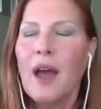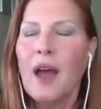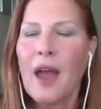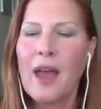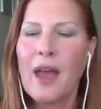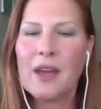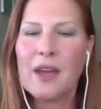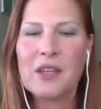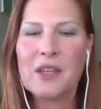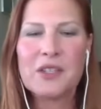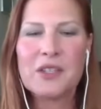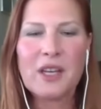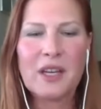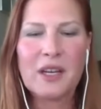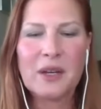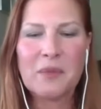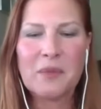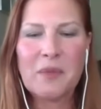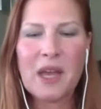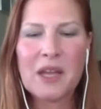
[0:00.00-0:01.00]
And,
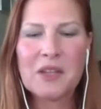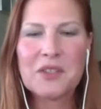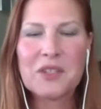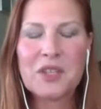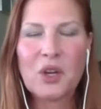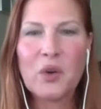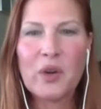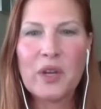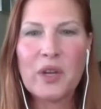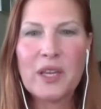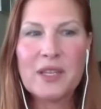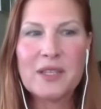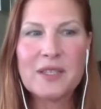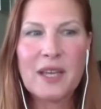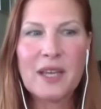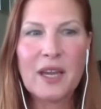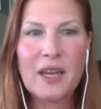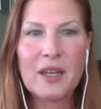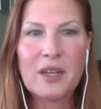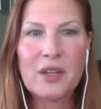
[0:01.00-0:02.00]
um, and so he
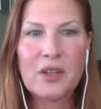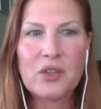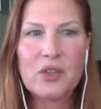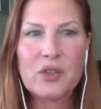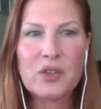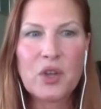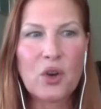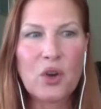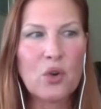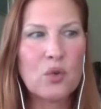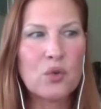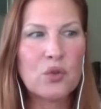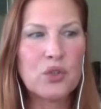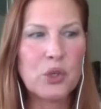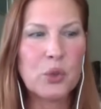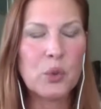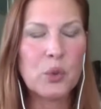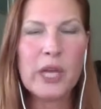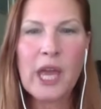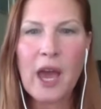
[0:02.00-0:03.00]
said, so
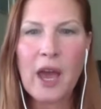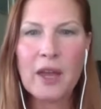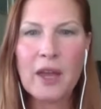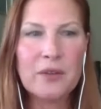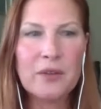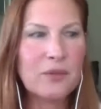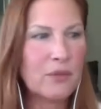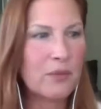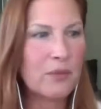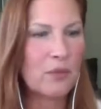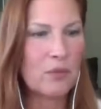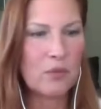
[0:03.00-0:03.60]
Julienne,